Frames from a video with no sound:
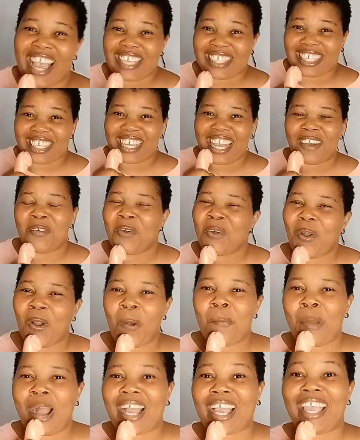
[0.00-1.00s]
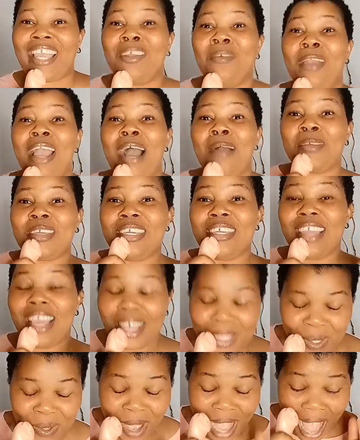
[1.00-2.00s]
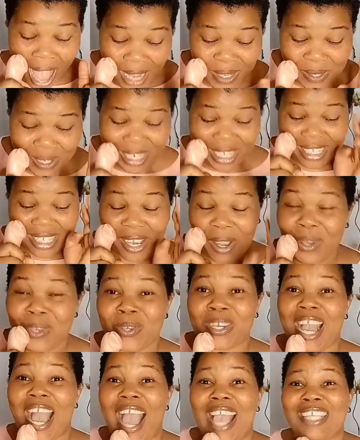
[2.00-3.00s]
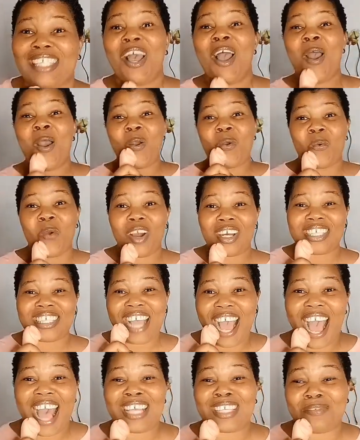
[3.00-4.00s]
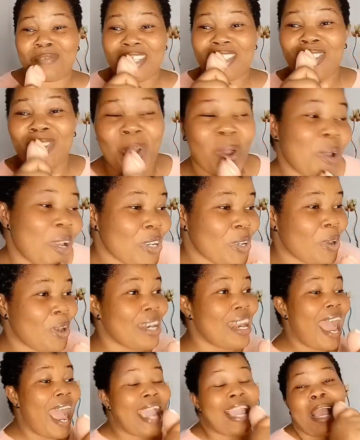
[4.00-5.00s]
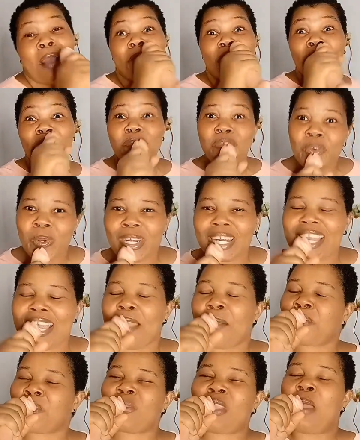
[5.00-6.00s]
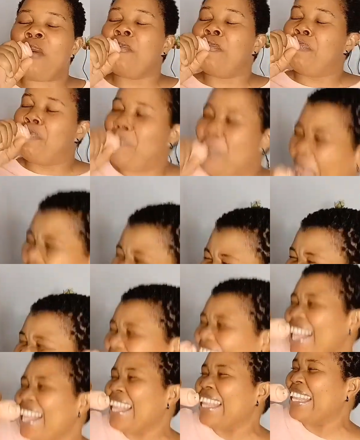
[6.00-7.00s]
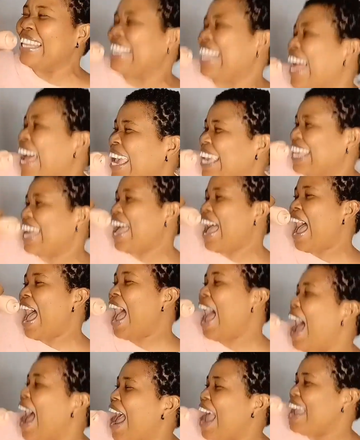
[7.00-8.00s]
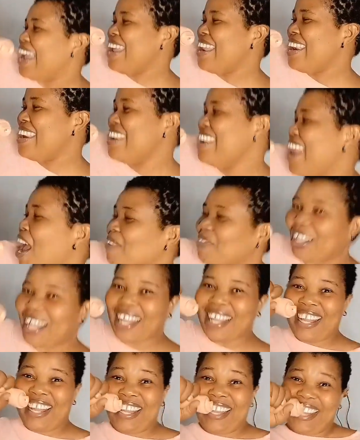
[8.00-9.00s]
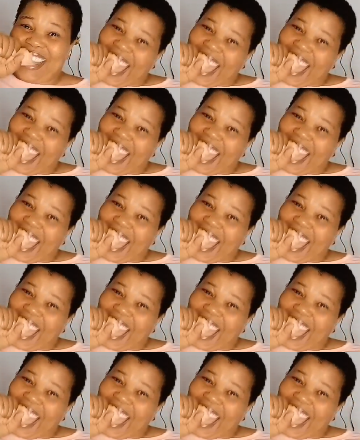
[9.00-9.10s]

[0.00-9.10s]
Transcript: guys think i won't come back anyway i'm here to actually tell you guys what has been going on i am fully back like i never